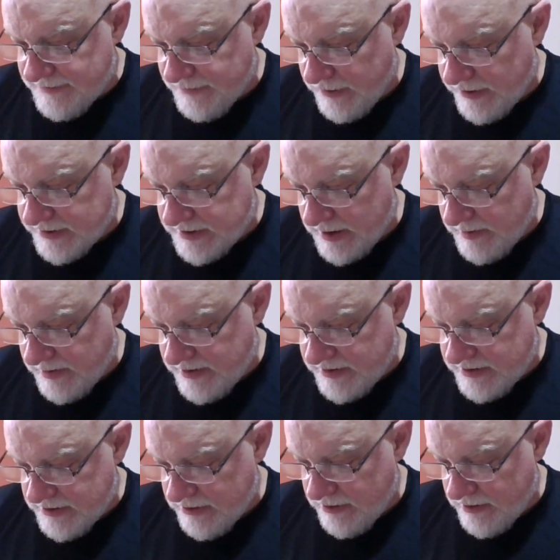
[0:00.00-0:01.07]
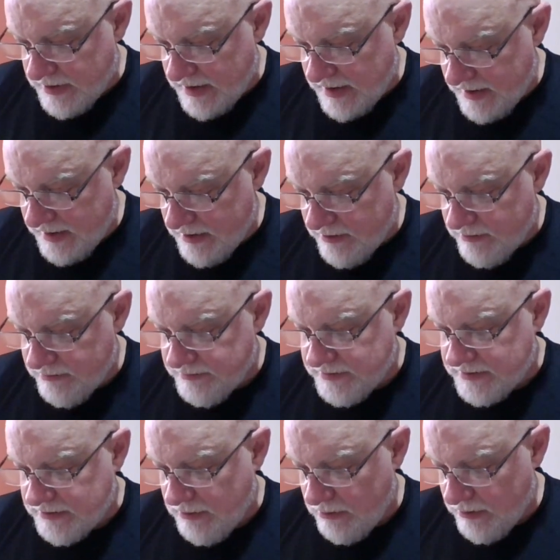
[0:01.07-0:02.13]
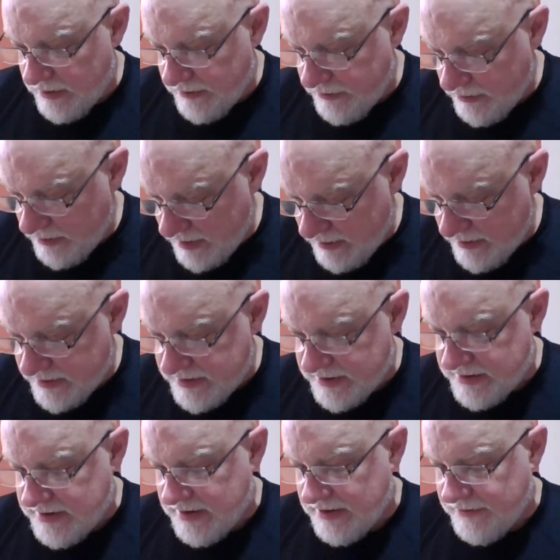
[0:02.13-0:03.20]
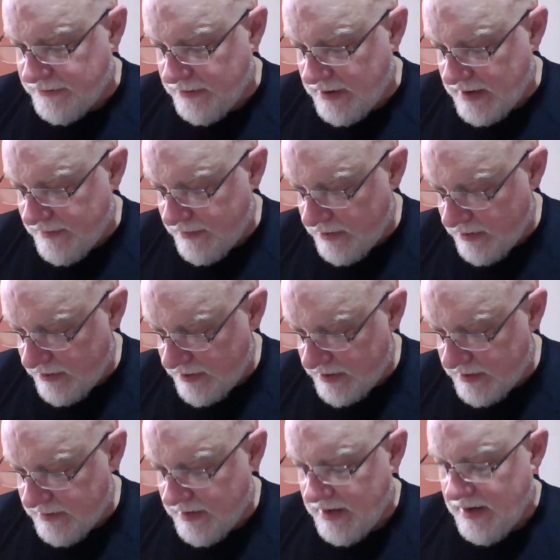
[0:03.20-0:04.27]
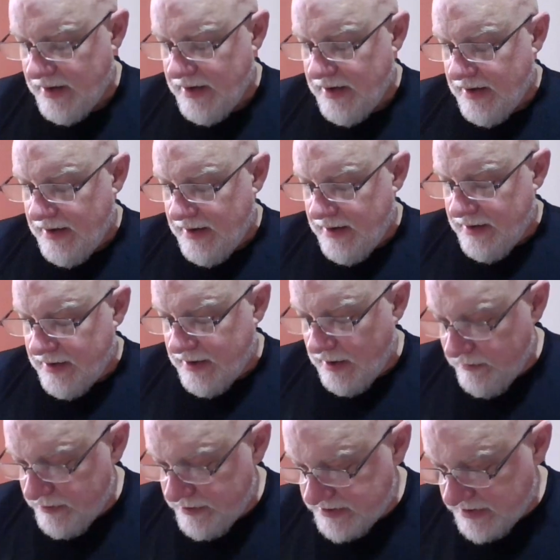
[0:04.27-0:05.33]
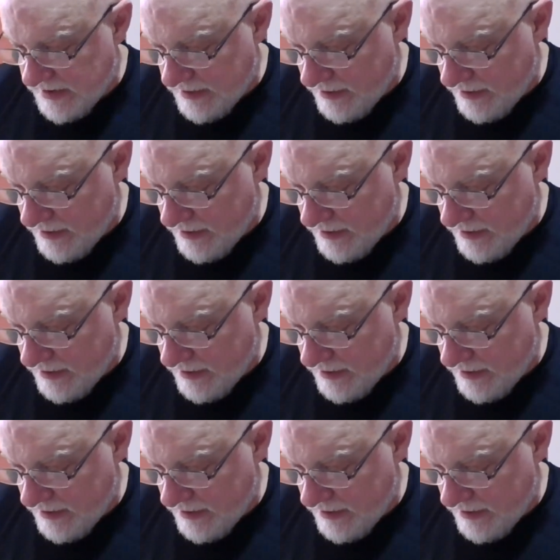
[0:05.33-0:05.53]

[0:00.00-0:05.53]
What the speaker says: far as I'm concerned. And, you know, scrolling through here, it just takes forever. And the covers take a